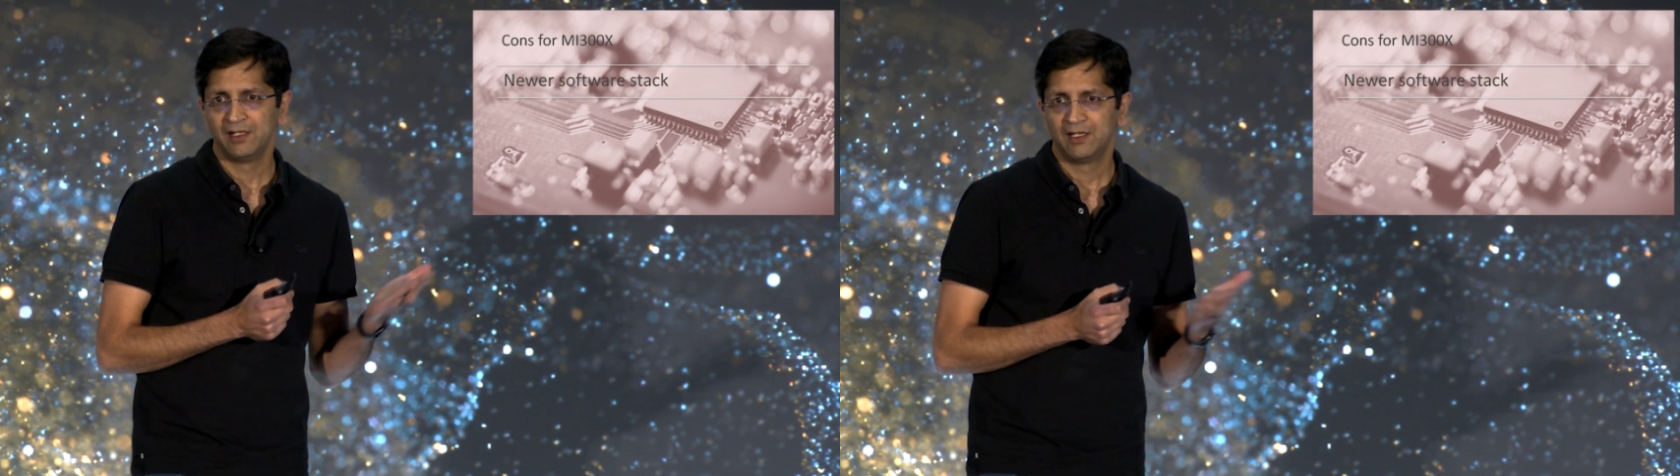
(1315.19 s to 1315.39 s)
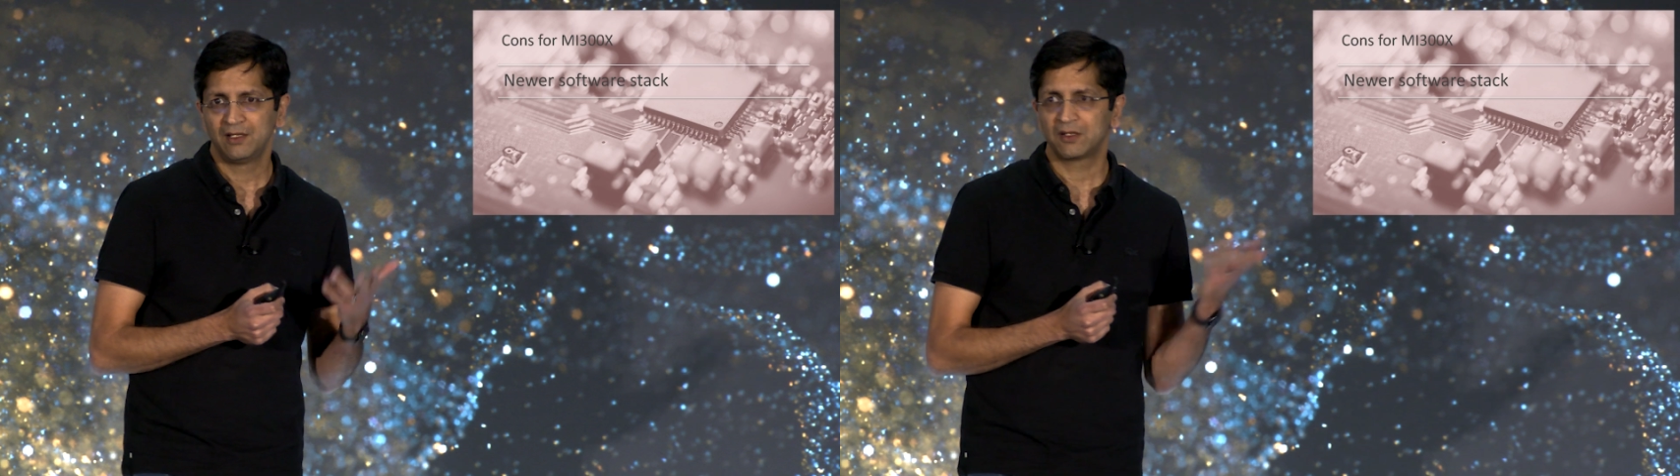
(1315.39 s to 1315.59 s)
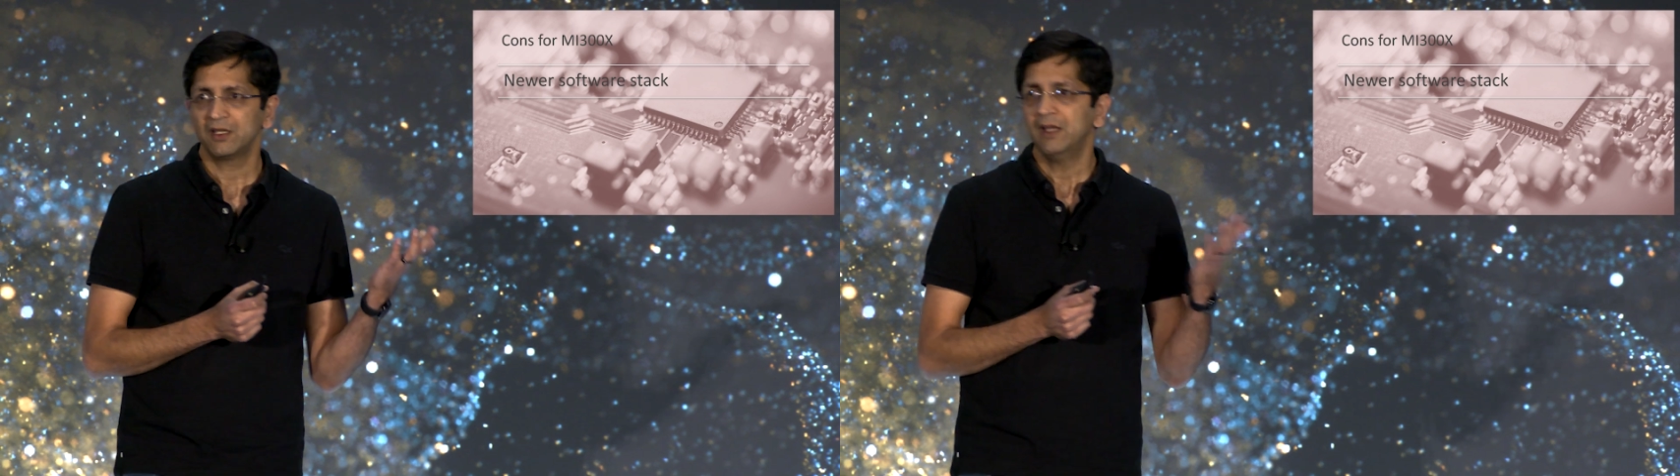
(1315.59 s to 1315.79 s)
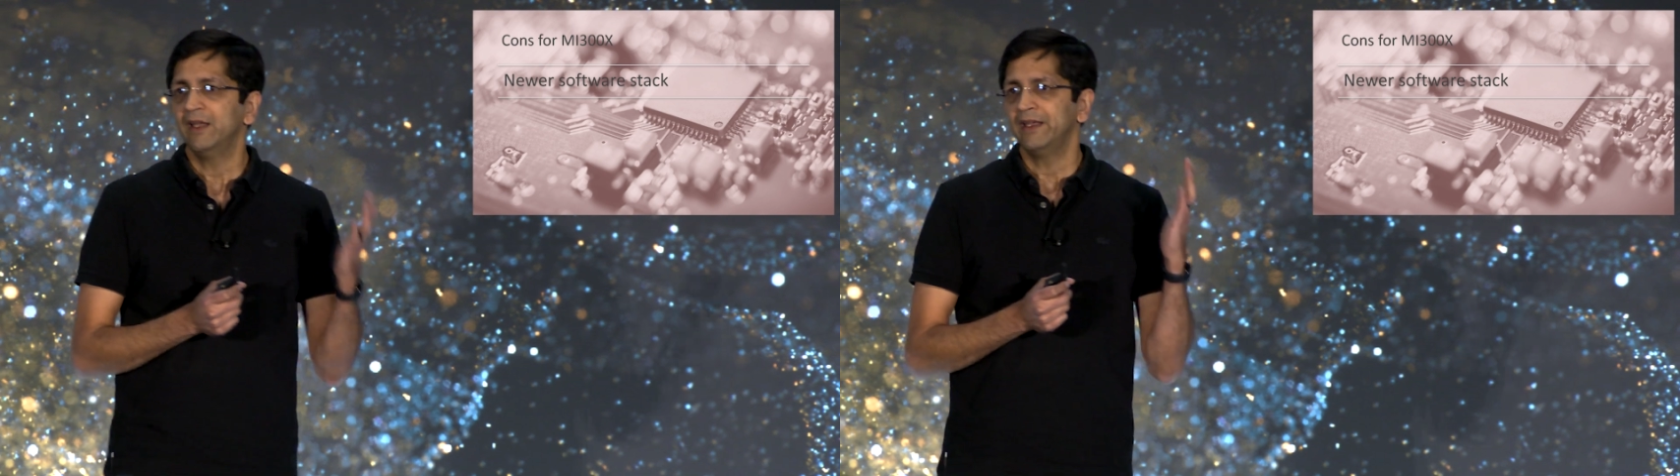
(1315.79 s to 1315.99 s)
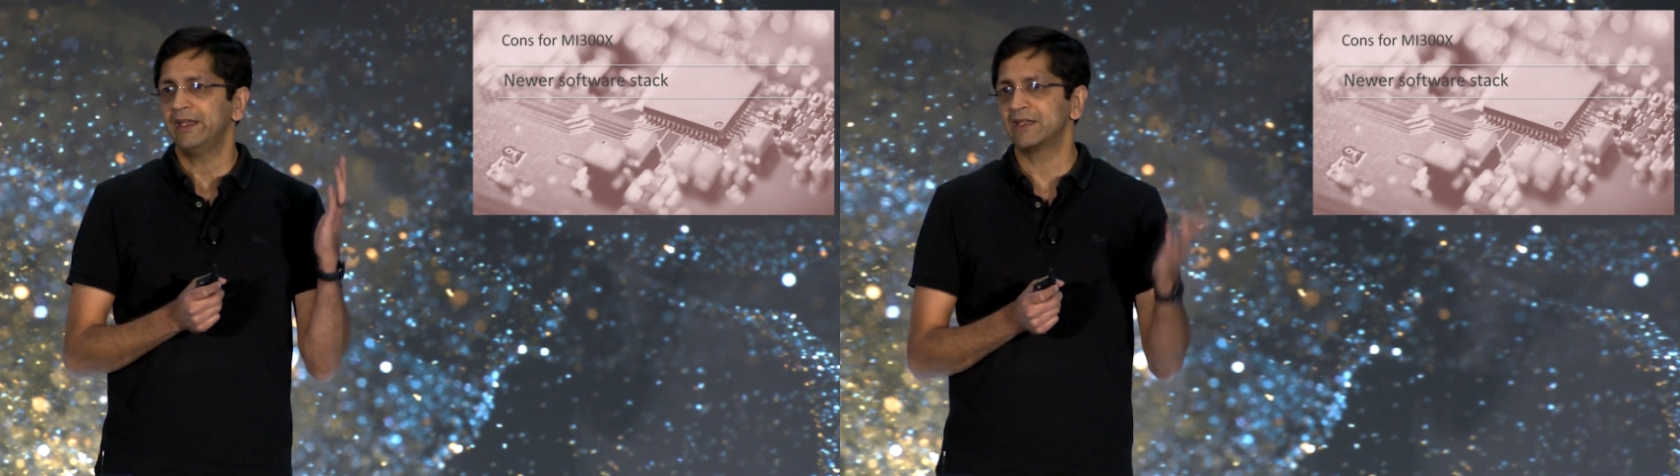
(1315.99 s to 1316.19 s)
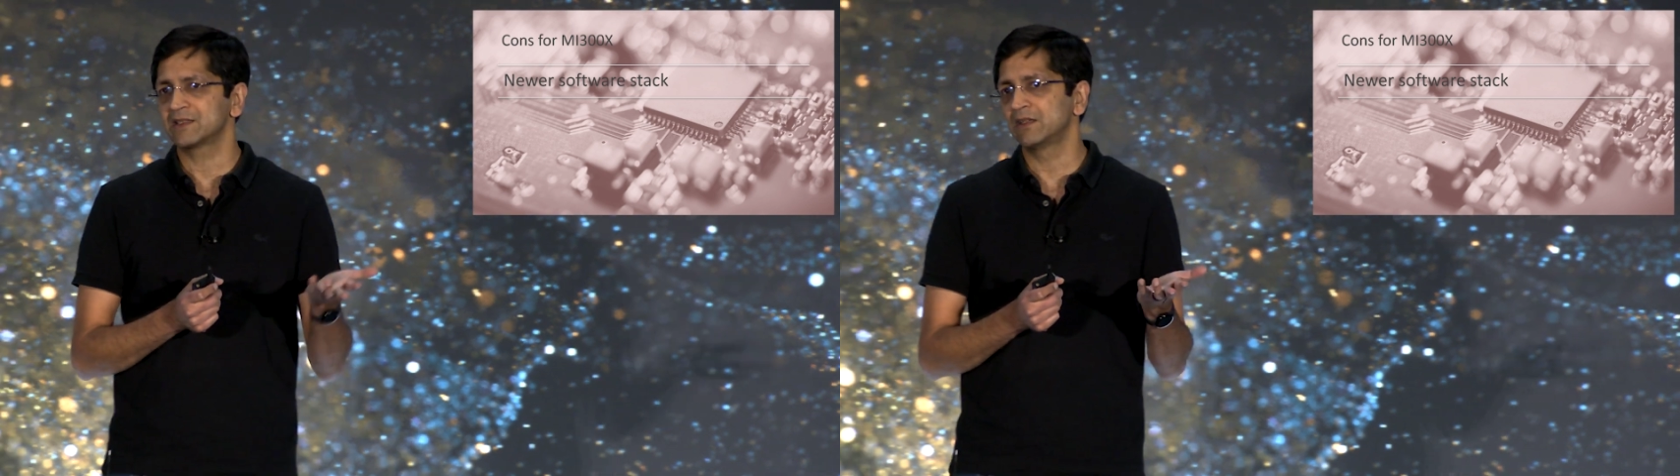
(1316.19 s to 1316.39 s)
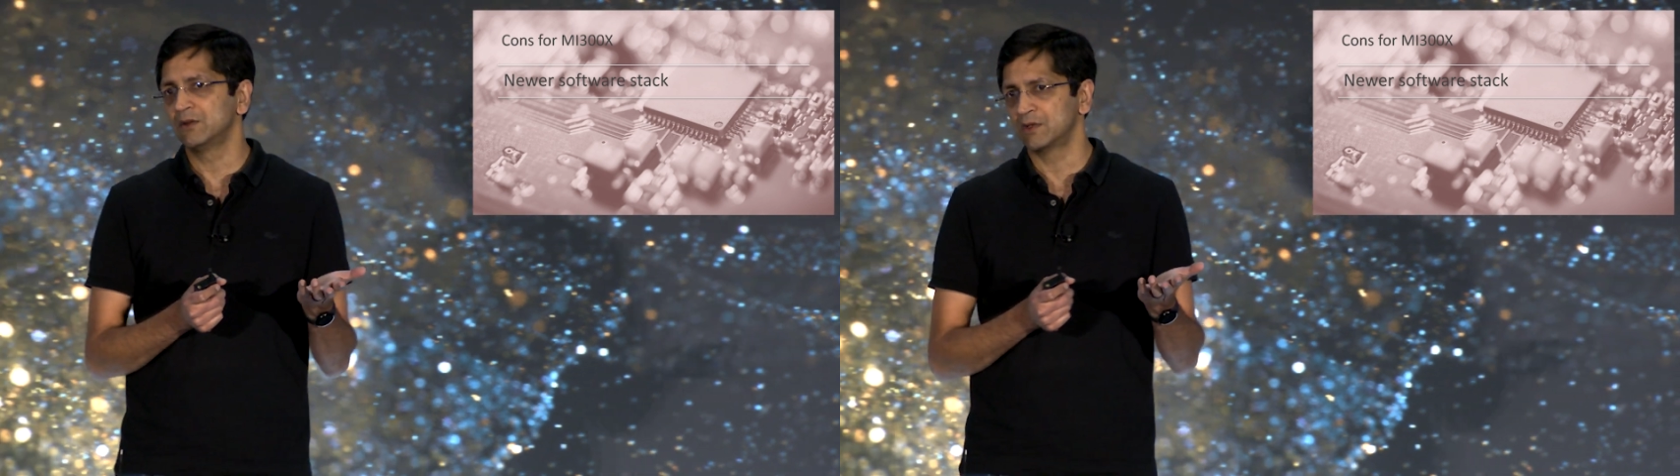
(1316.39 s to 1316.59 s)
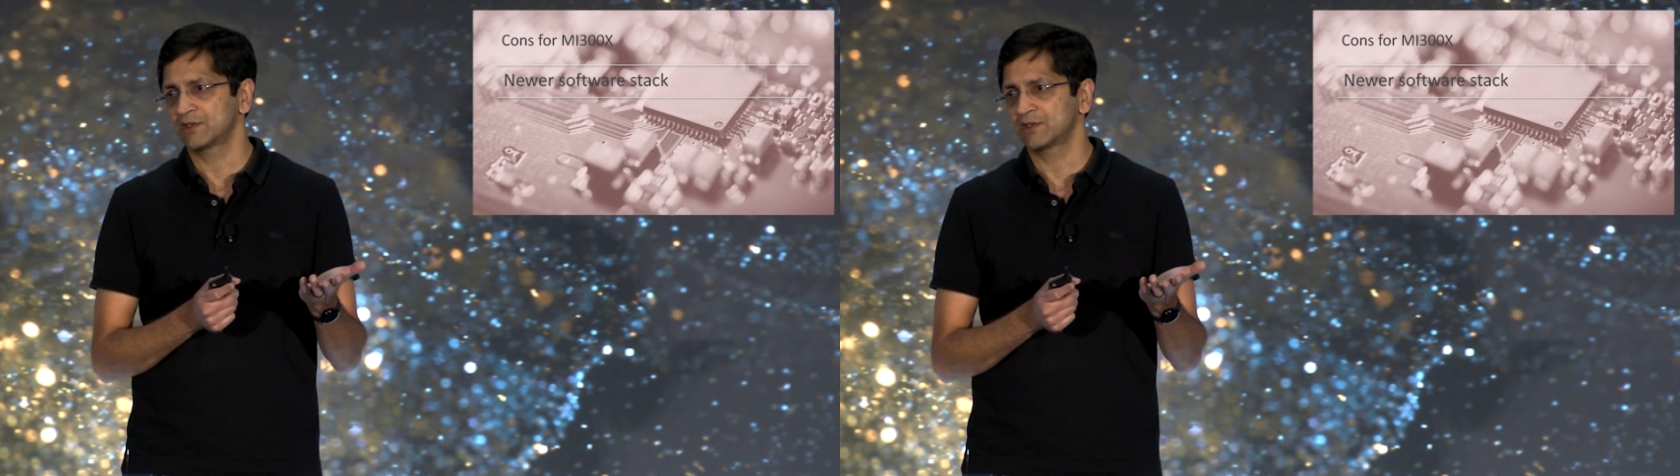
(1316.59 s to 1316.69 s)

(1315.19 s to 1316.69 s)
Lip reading: Look, it is a newer